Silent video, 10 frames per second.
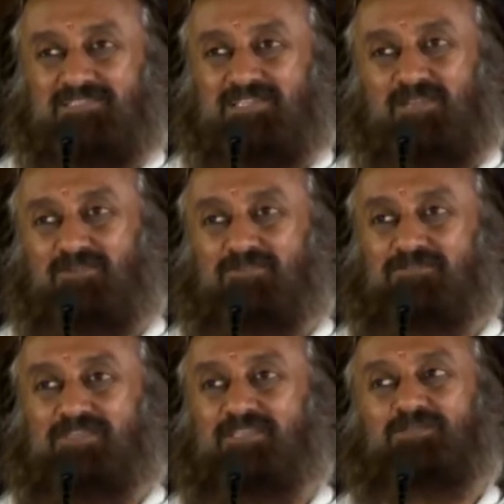tell you,
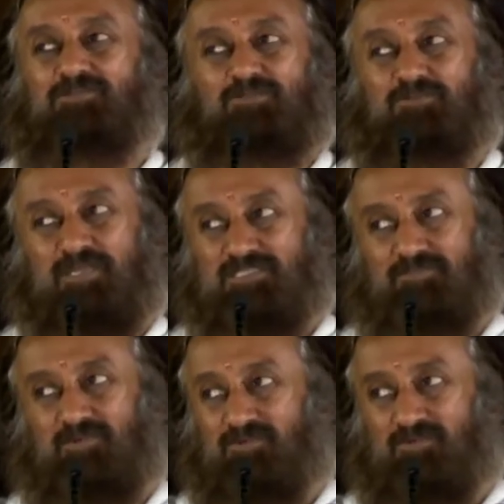we need to do
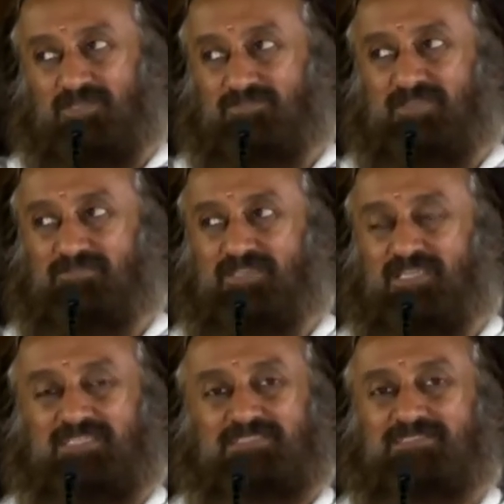much more. What we have
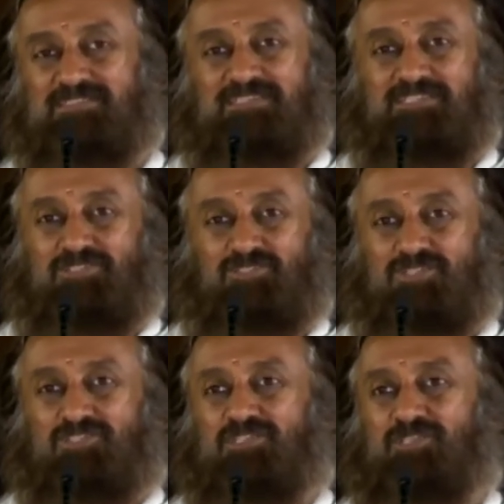done is
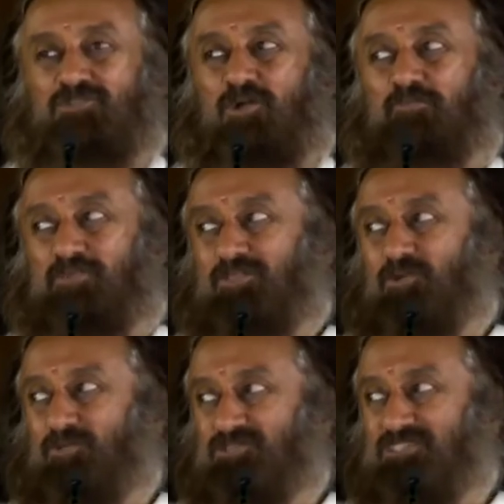just a drop in
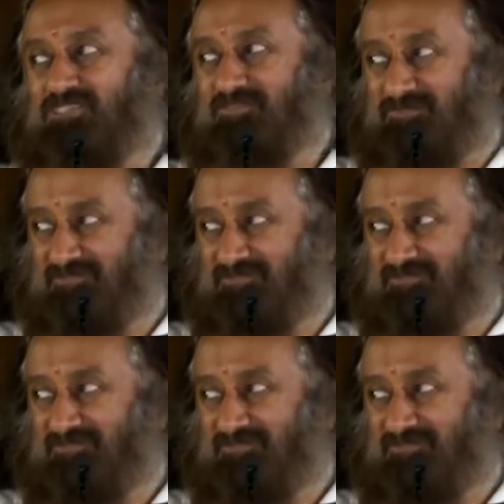the ocean.